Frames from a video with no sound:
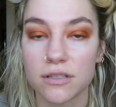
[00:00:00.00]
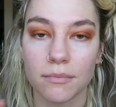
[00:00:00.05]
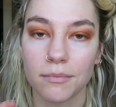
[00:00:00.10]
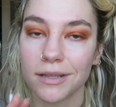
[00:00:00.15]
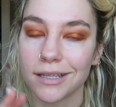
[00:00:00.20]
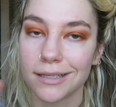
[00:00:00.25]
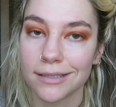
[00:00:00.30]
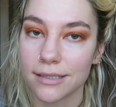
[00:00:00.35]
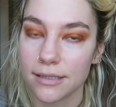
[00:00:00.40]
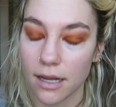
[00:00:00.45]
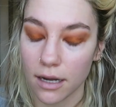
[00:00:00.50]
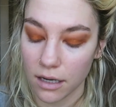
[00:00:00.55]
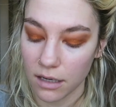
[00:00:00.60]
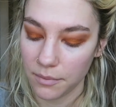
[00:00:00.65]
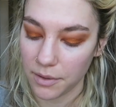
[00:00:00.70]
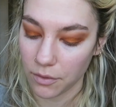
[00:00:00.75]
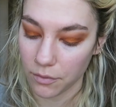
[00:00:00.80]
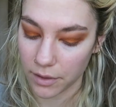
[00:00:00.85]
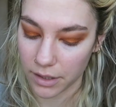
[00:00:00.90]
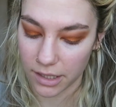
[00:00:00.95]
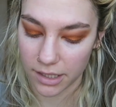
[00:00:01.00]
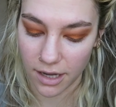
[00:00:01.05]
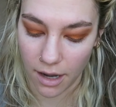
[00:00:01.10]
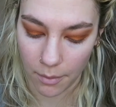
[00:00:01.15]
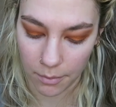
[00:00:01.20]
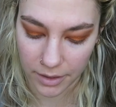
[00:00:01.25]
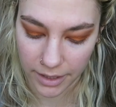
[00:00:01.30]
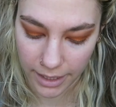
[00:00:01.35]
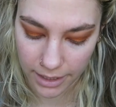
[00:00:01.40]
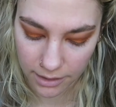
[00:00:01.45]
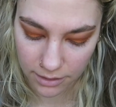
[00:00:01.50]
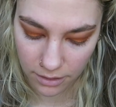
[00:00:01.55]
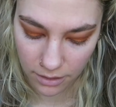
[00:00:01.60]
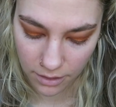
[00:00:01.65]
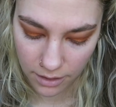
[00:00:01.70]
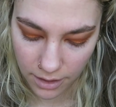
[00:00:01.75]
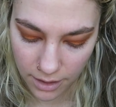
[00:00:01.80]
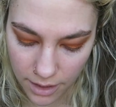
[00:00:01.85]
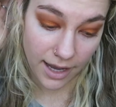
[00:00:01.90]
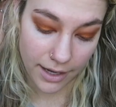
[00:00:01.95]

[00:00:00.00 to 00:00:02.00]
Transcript: This is not going to be a really complicated look.